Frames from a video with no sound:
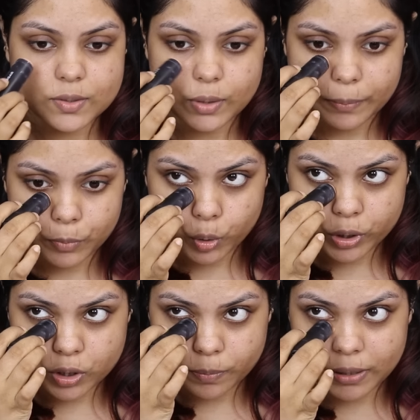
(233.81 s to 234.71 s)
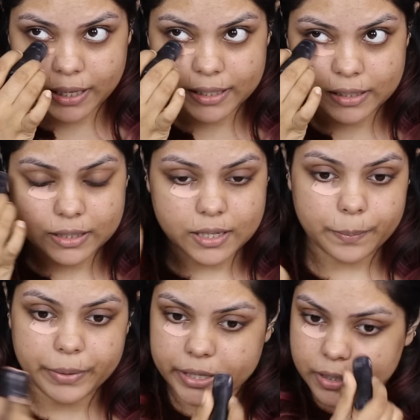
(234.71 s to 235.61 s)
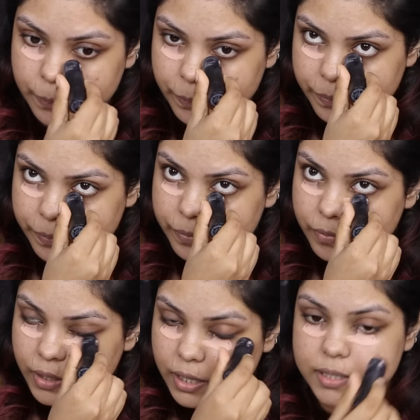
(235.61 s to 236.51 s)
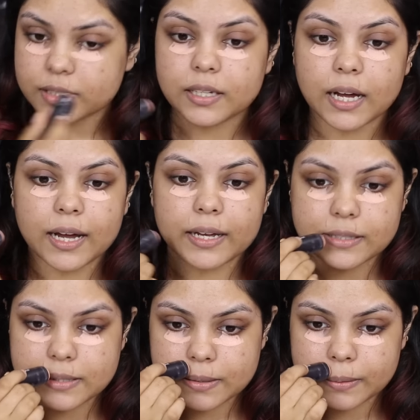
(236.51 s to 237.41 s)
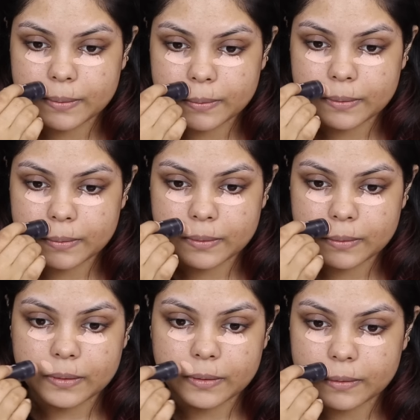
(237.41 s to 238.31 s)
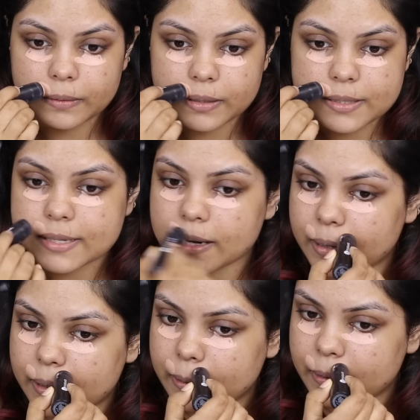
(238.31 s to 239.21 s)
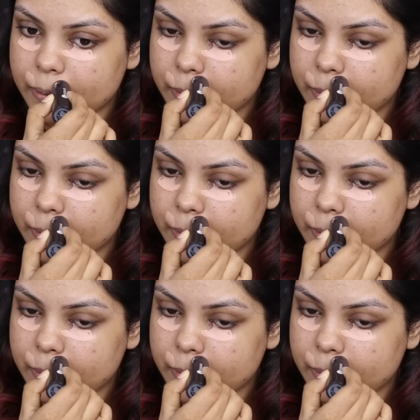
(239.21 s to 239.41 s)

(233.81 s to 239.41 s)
So I'm going to apply a little bit under the eyes, on the scar,